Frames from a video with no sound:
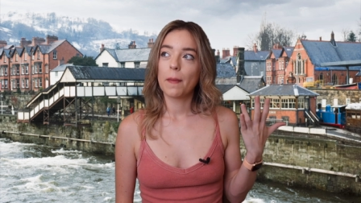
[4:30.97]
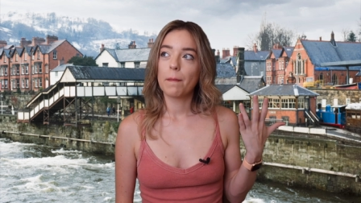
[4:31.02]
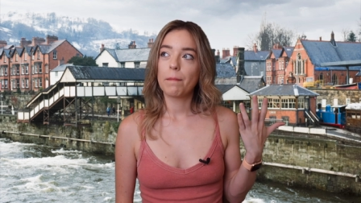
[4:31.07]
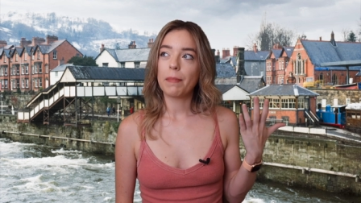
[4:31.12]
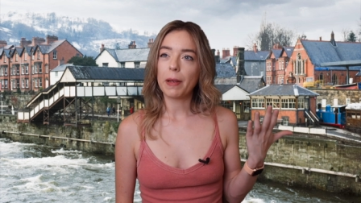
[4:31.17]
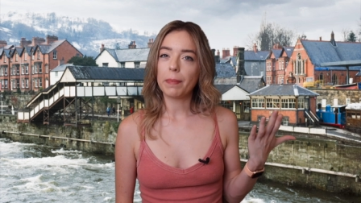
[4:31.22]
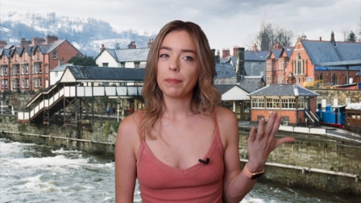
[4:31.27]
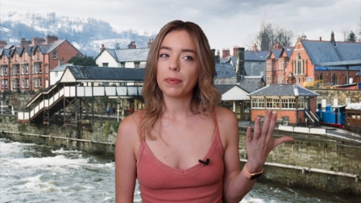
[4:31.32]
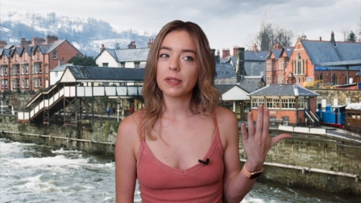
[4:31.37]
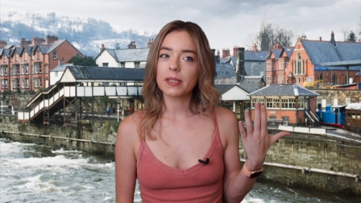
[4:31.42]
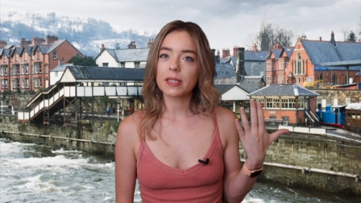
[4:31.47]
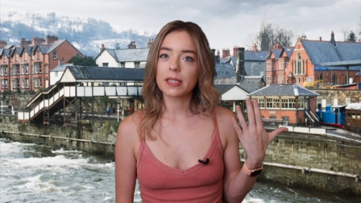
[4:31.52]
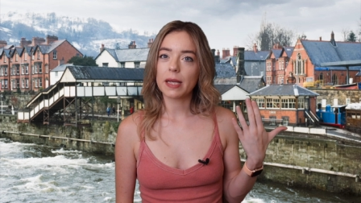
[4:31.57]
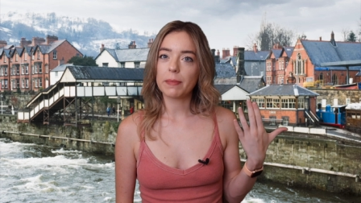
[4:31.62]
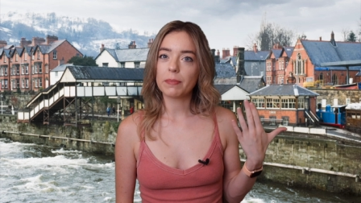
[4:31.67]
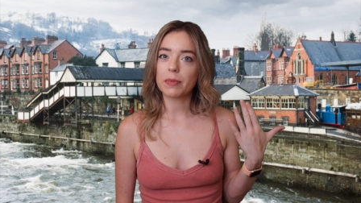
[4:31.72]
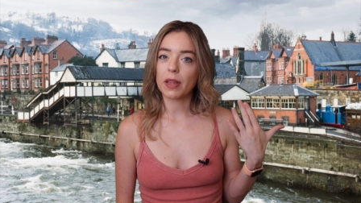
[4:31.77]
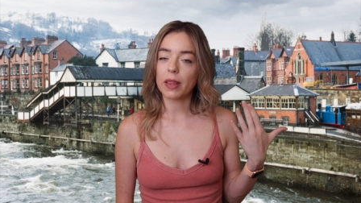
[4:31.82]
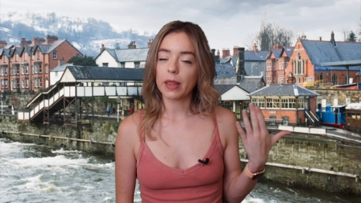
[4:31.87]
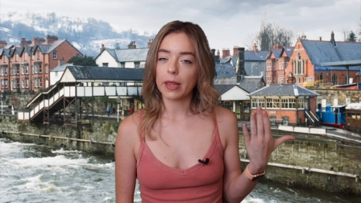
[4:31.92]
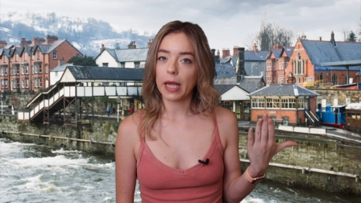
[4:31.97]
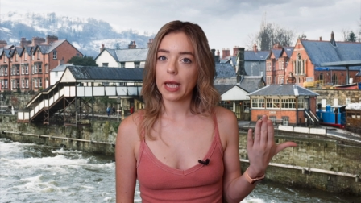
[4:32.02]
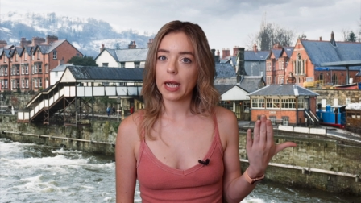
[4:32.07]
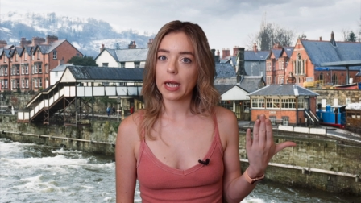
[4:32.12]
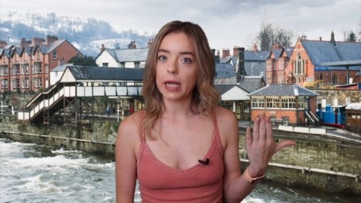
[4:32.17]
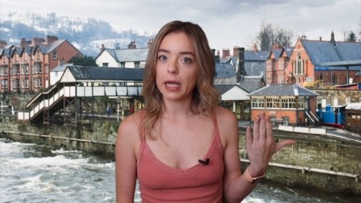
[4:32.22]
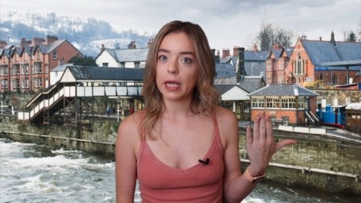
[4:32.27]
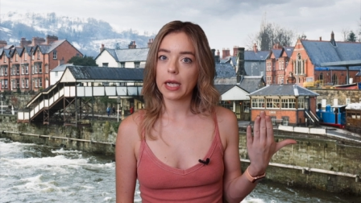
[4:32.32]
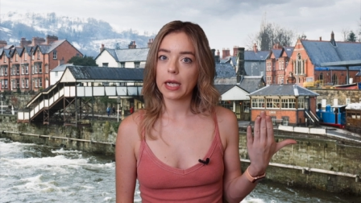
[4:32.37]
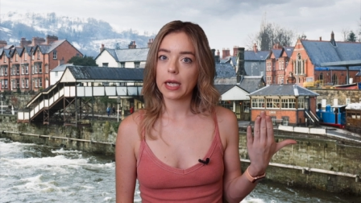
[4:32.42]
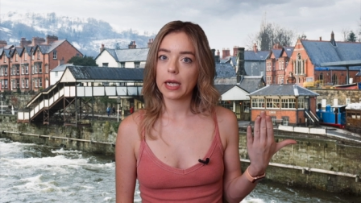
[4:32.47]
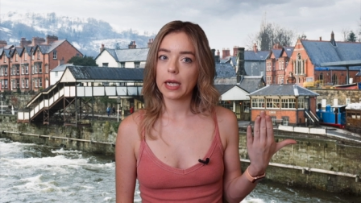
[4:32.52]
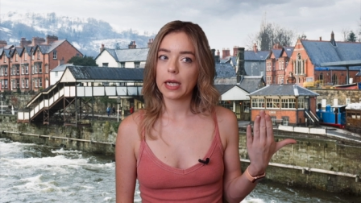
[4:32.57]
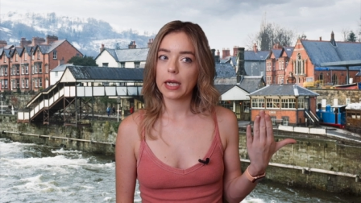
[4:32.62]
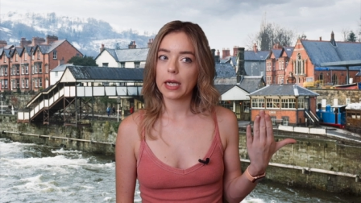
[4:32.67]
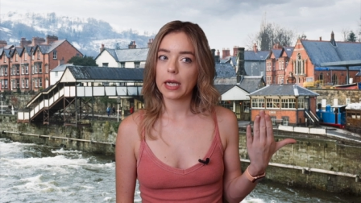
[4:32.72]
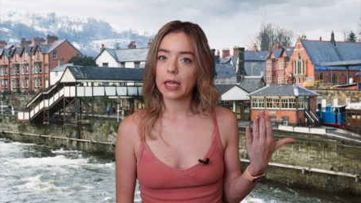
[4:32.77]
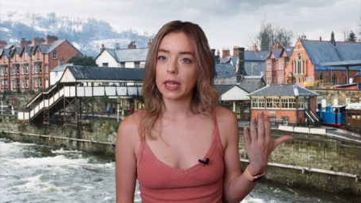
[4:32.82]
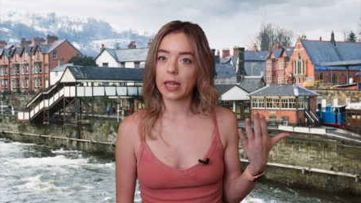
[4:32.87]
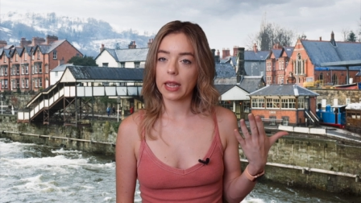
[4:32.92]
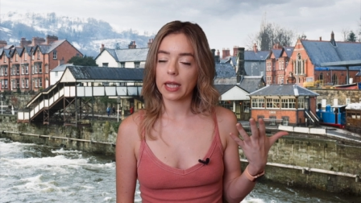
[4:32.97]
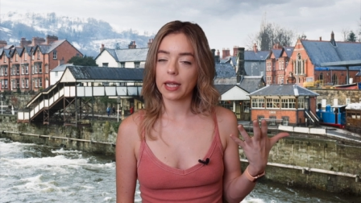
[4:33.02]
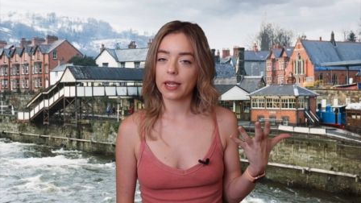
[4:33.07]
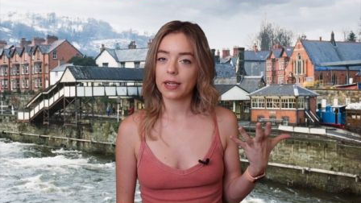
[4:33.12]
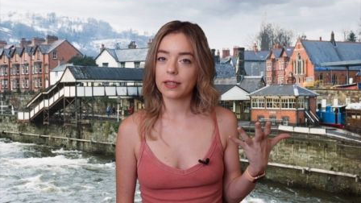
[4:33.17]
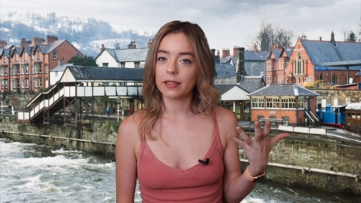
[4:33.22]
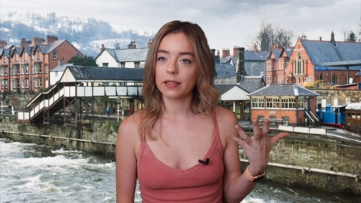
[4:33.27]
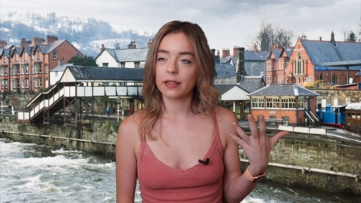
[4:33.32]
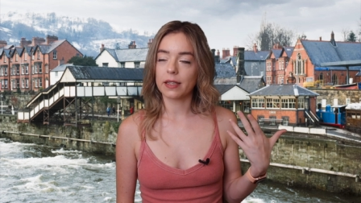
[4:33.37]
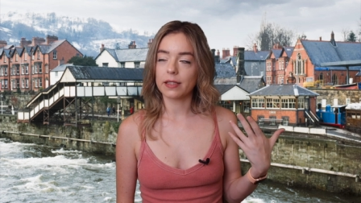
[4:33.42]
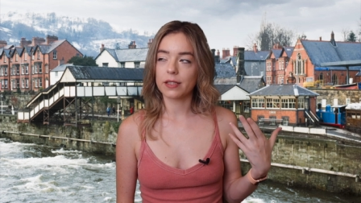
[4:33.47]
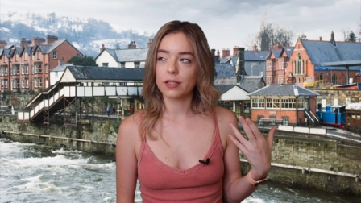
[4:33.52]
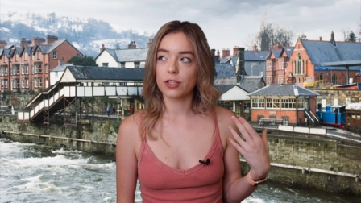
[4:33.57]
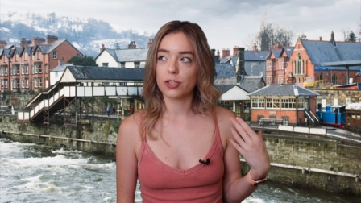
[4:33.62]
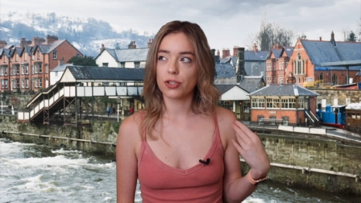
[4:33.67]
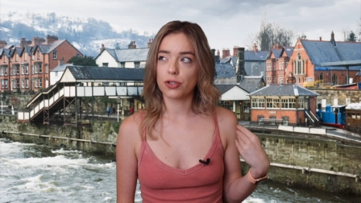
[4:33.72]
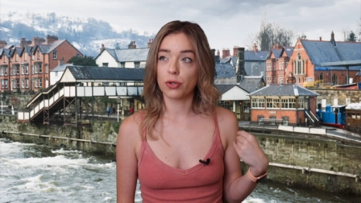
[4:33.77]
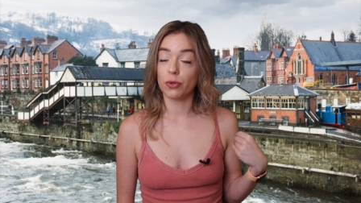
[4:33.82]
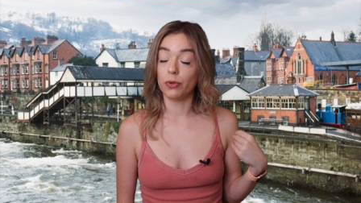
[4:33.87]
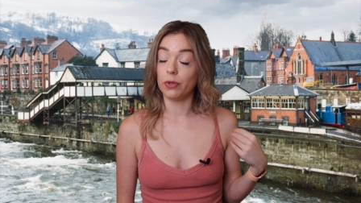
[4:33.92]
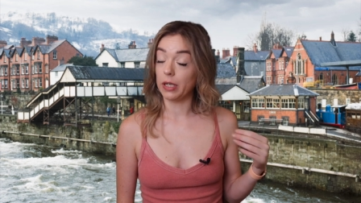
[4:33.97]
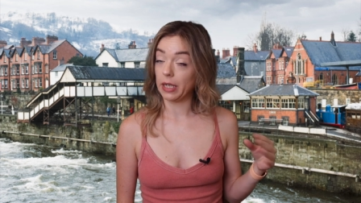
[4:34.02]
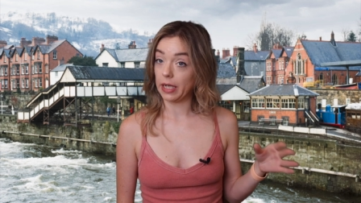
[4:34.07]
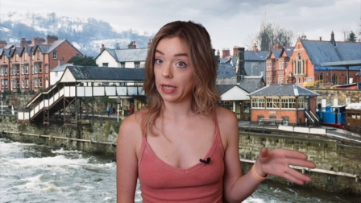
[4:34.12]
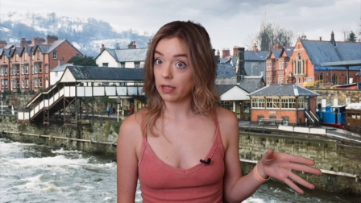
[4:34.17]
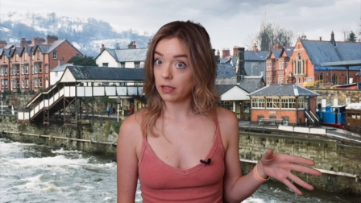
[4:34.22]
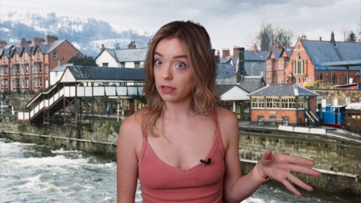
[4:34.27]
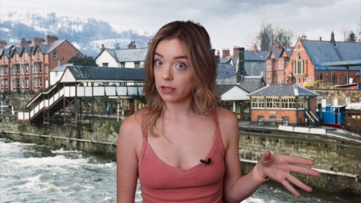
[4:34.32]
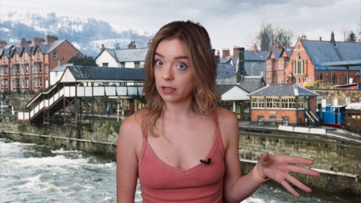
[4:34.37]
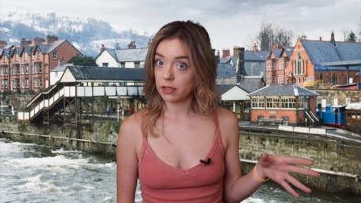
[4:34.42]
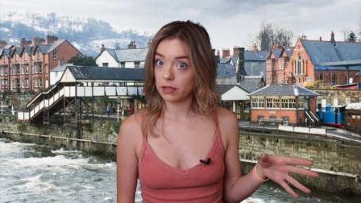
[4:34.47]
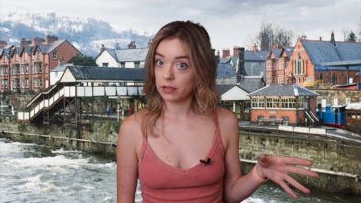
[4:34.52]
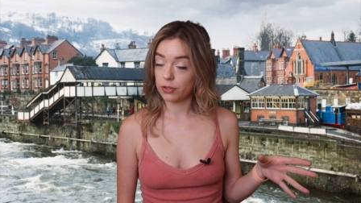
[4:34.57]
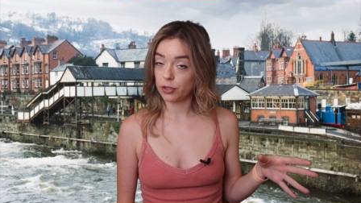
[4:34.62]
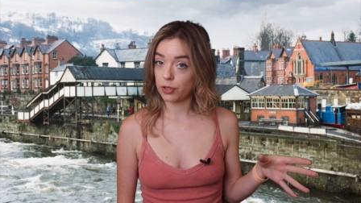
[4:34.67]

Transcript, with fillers: people seem to think that this is too late